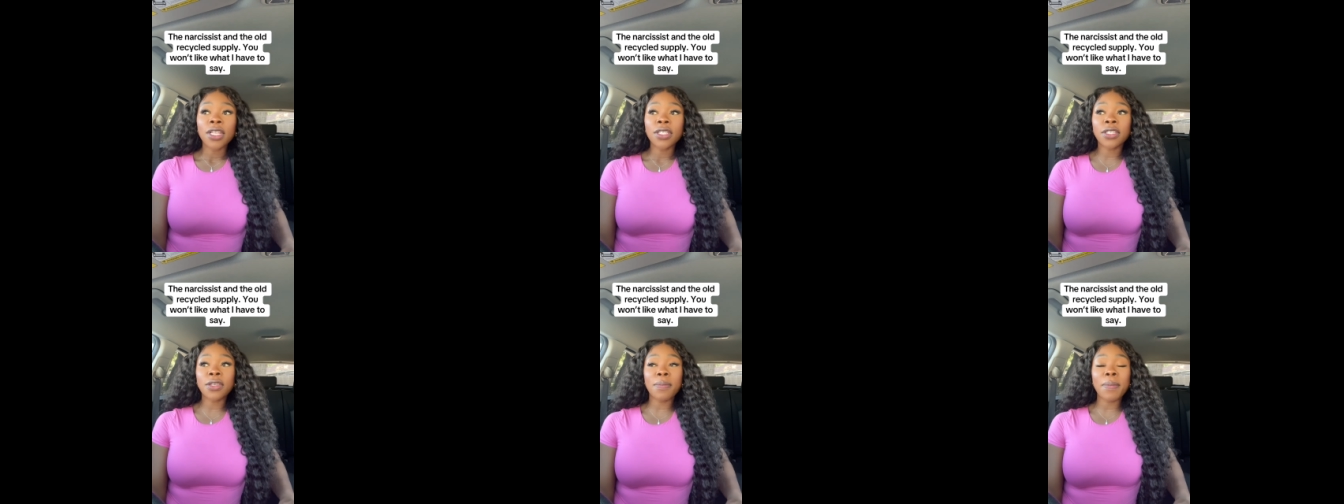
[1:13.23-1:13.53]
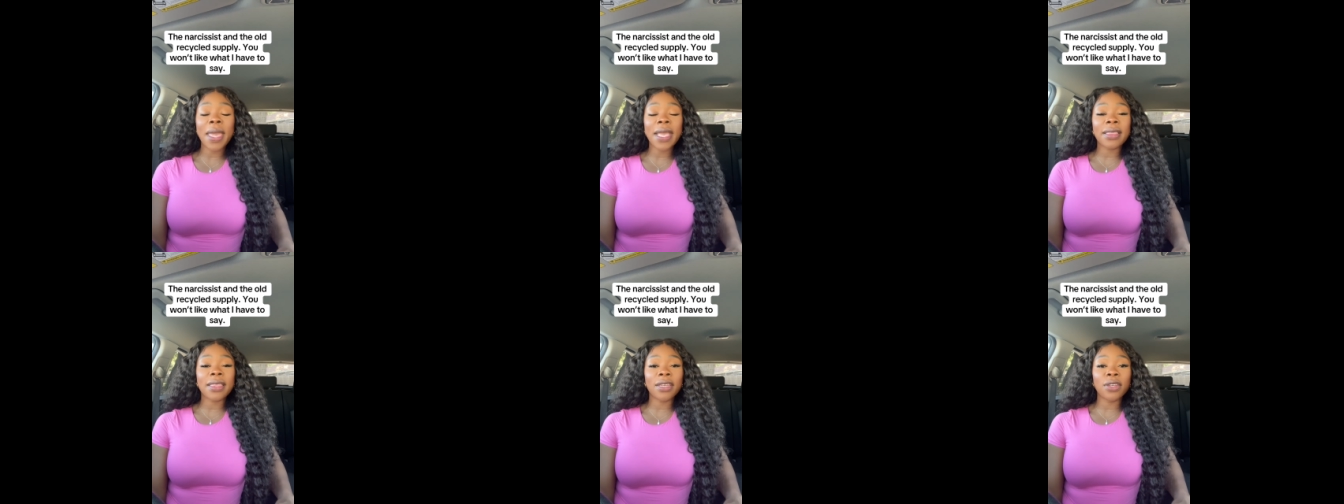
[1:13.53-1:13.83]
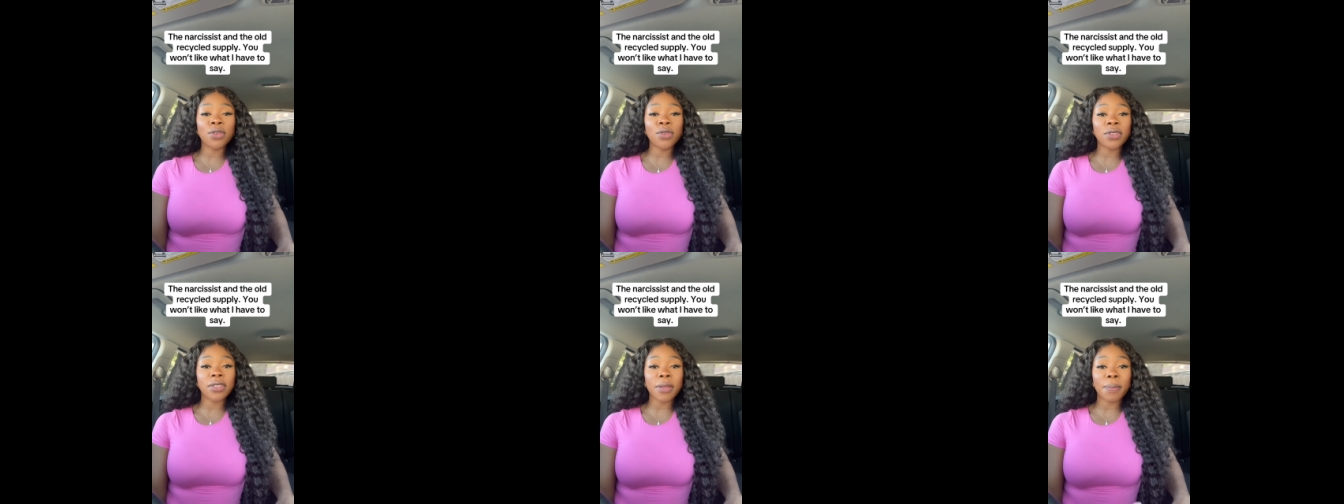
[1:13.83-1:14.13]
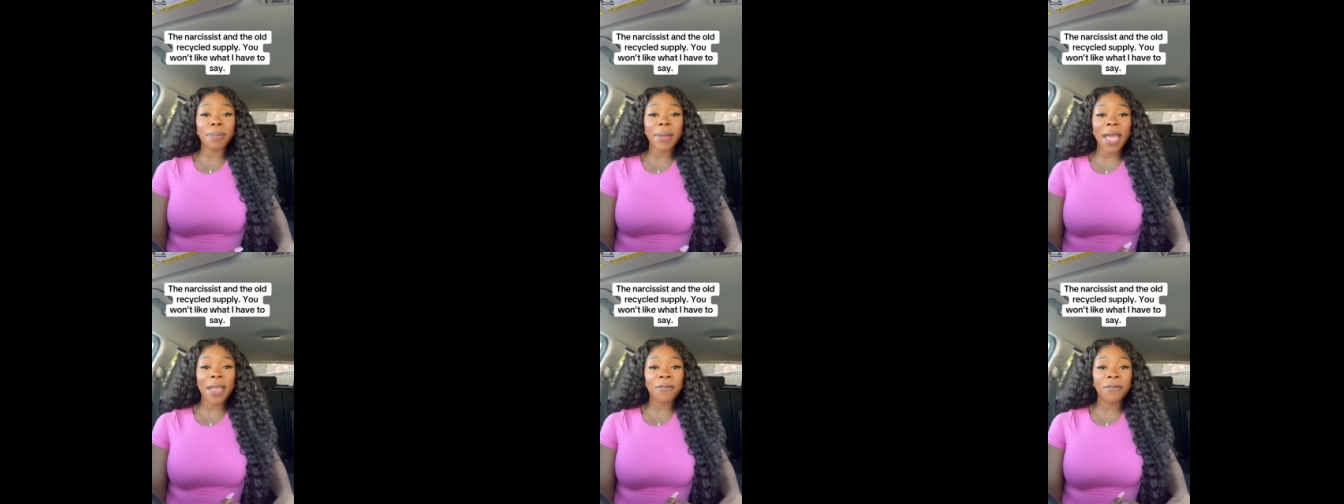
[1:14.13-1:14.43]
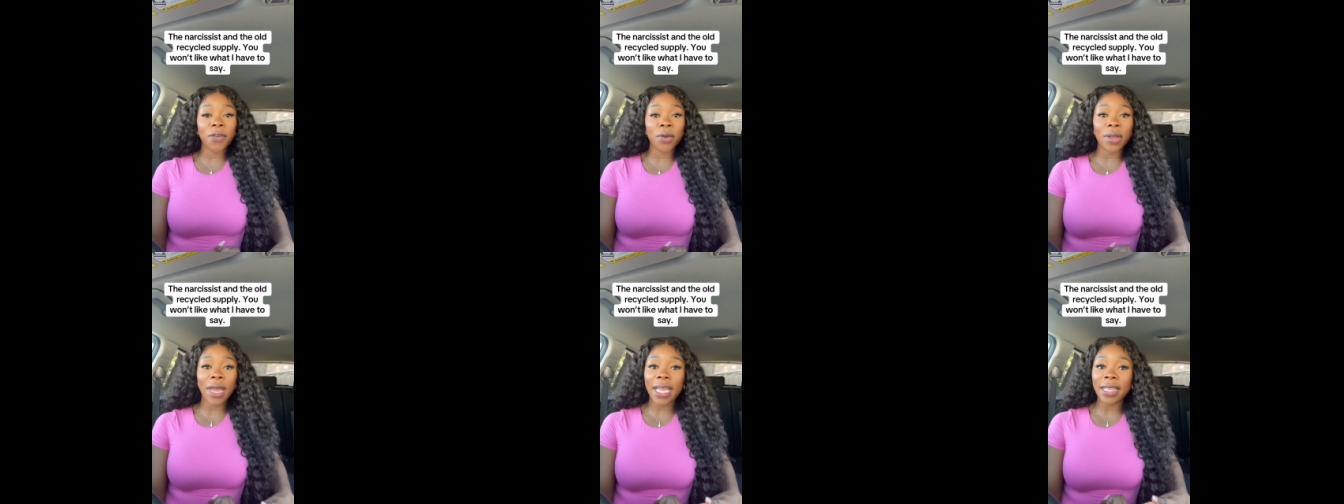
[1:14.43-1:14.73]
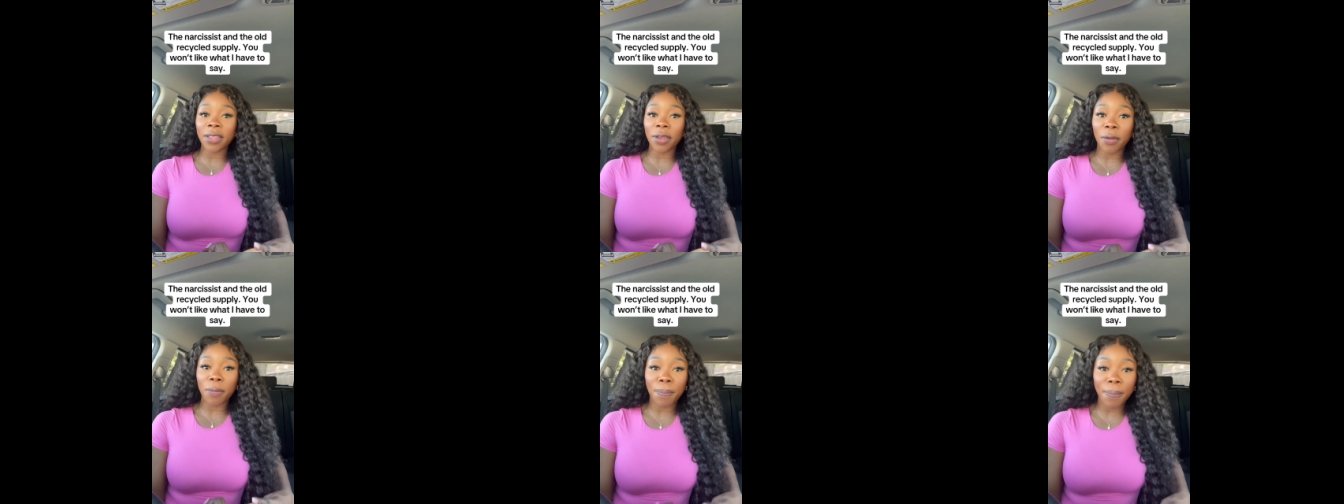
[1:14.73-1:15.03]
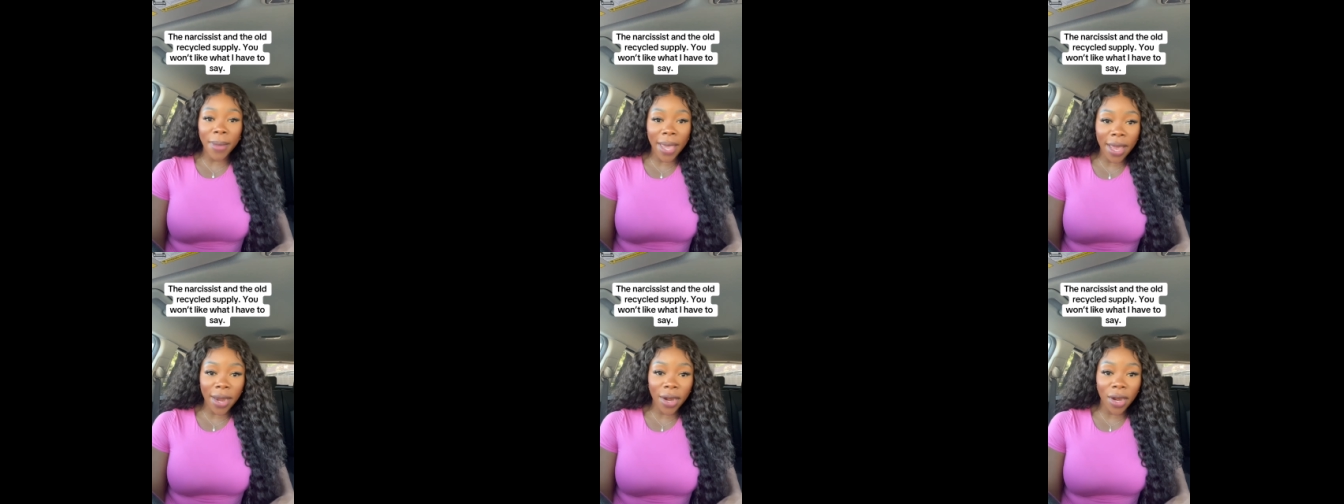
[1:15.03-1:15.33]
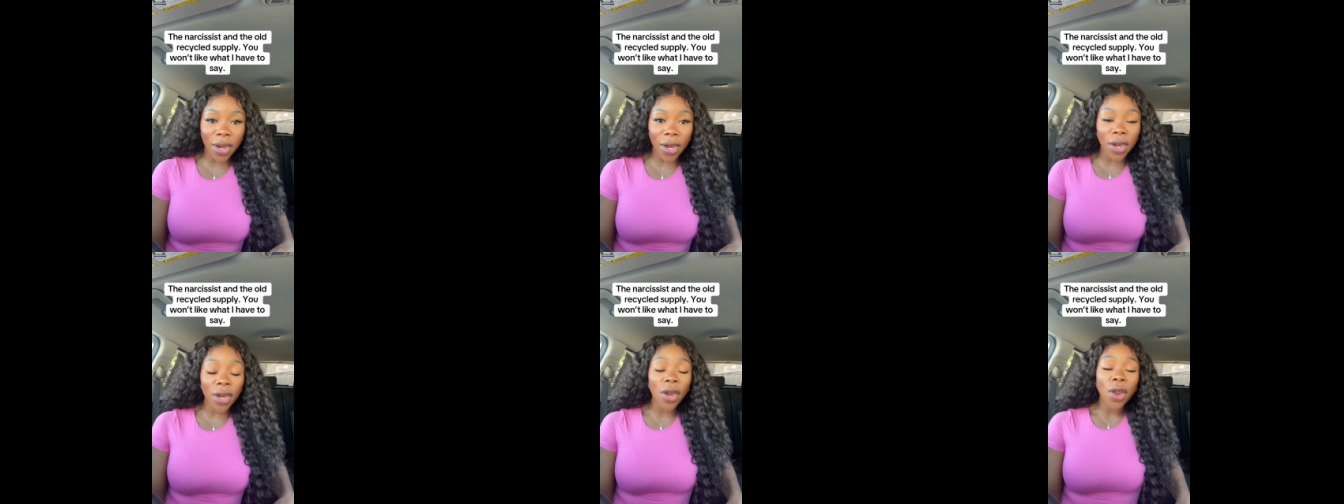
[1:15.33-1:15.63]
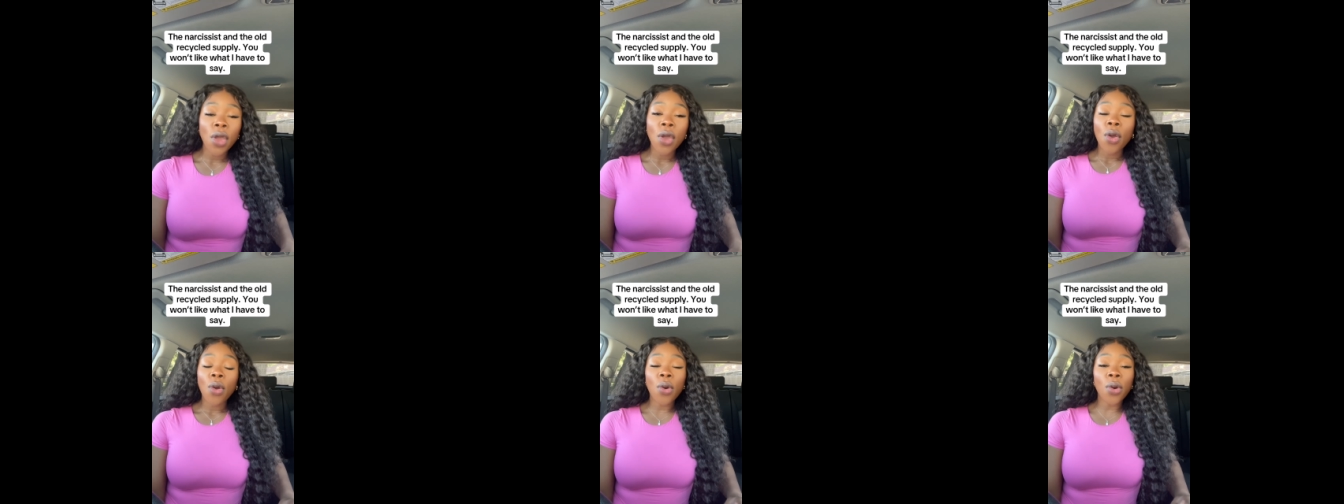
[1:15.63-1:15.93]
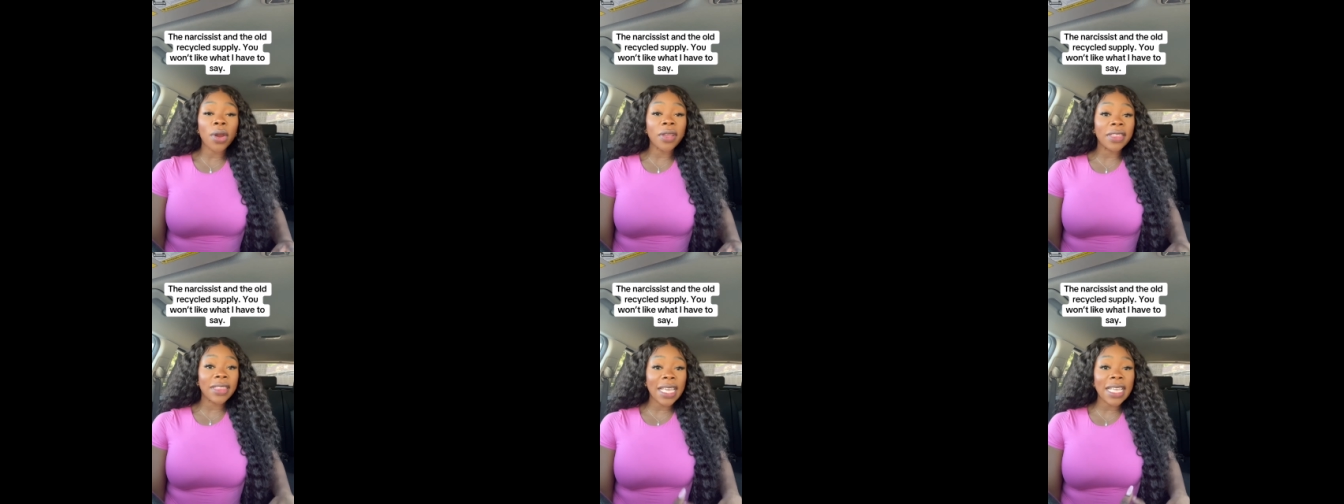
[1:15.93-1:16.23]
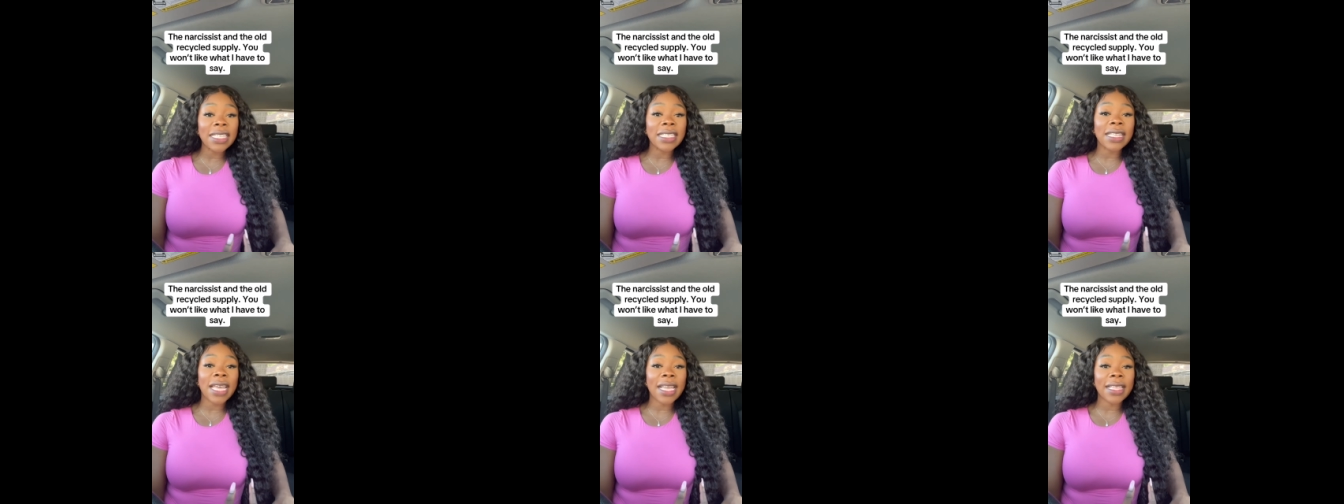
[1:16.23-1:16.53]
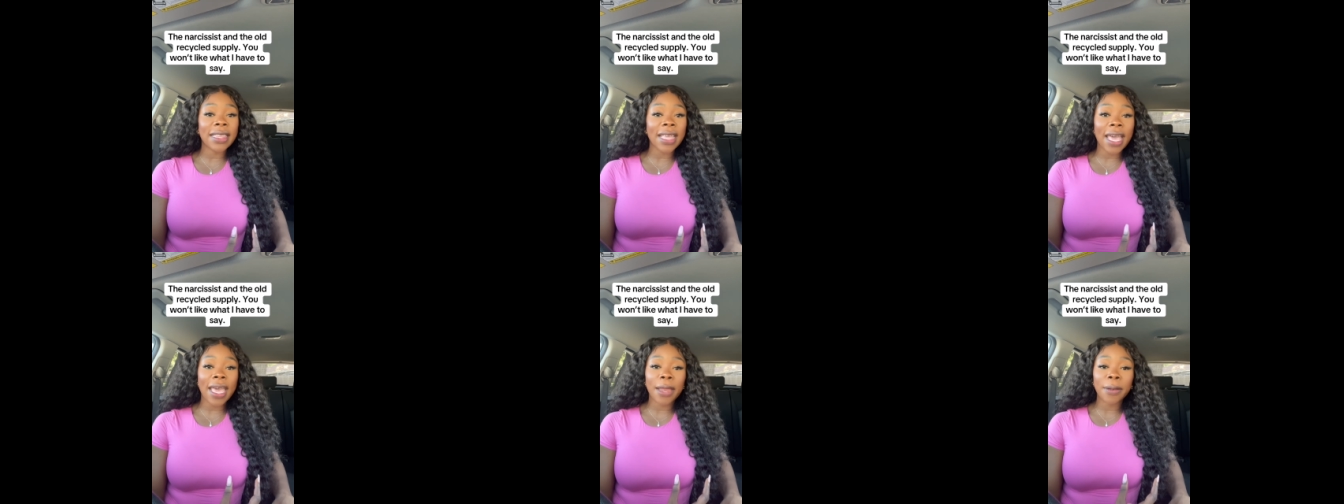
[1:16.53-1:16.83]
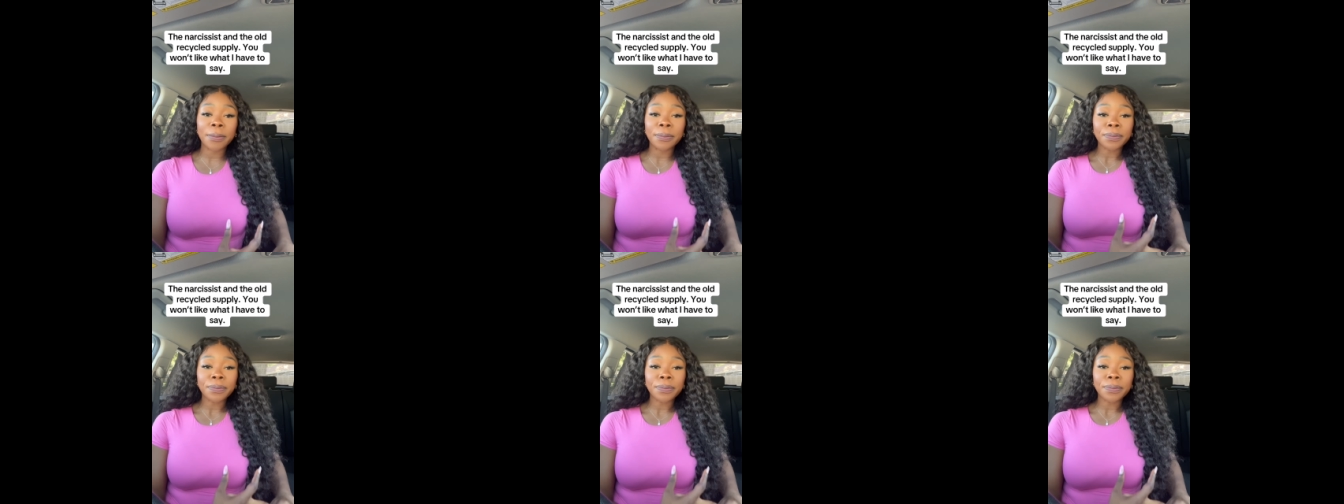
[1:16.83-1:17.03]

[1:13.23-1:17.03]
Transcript: to make the new supply feel like they're better, or things like that.